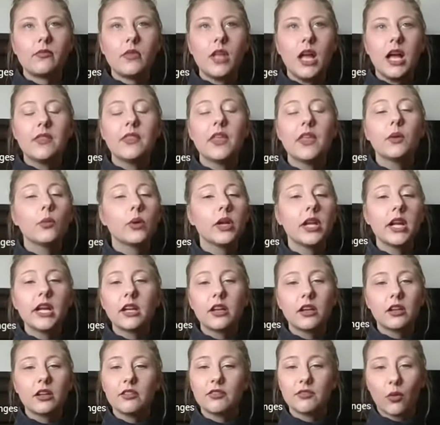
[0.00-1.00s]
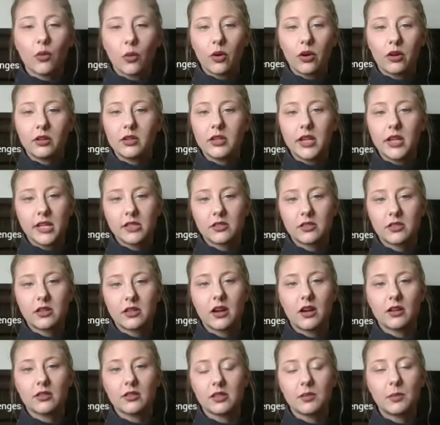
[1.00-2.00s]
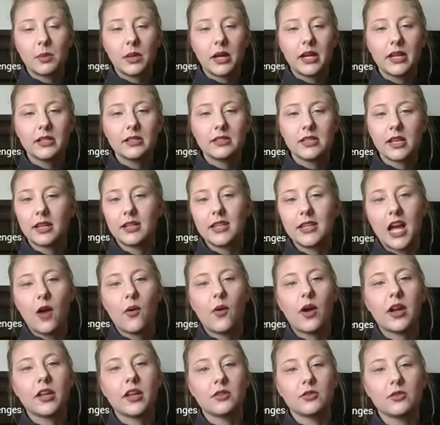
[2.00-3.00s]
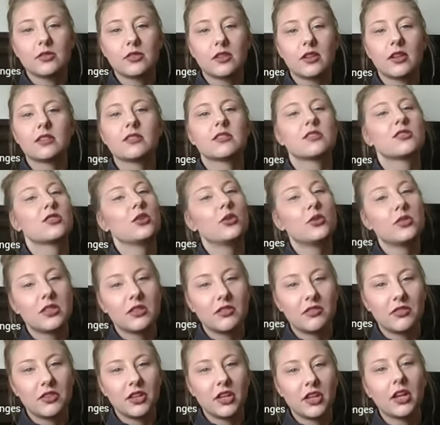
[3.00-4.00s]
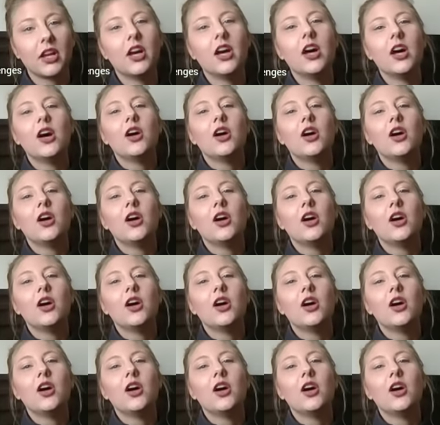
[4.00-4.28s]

And then when I could afford nicer art supplies, like now I use exclusively